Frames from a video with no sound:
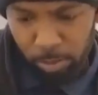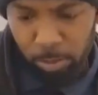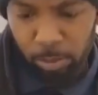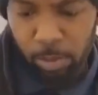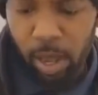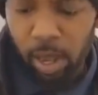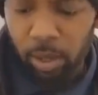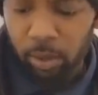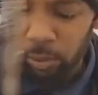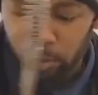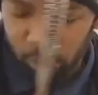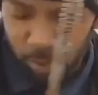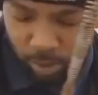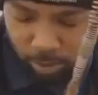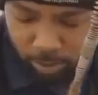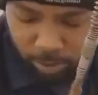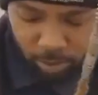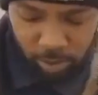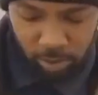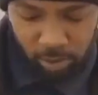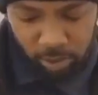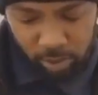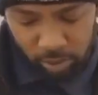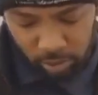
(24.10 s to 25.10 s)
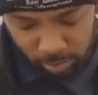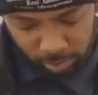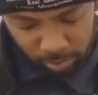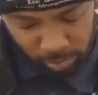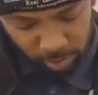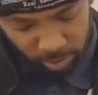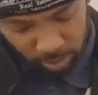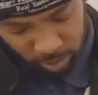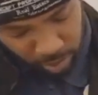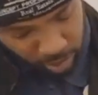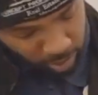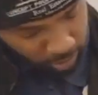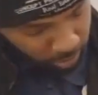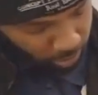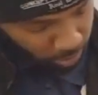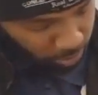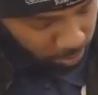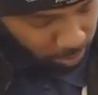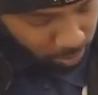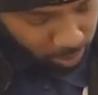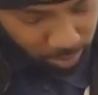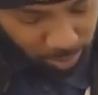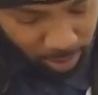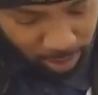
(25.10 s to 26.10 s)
model number or something. I can't remember.